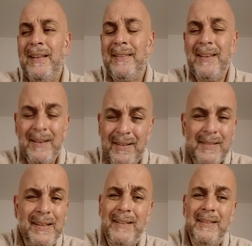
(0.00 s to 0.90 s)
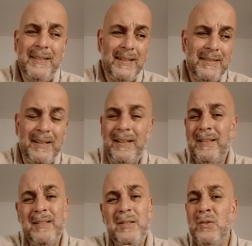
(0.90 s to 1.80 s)
They're gonna sign the debt
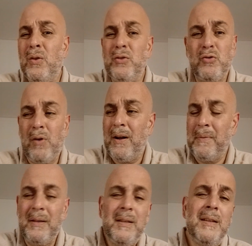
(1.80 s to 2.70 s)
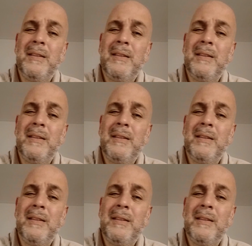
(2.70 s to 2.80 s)
ceiling. This is all drama.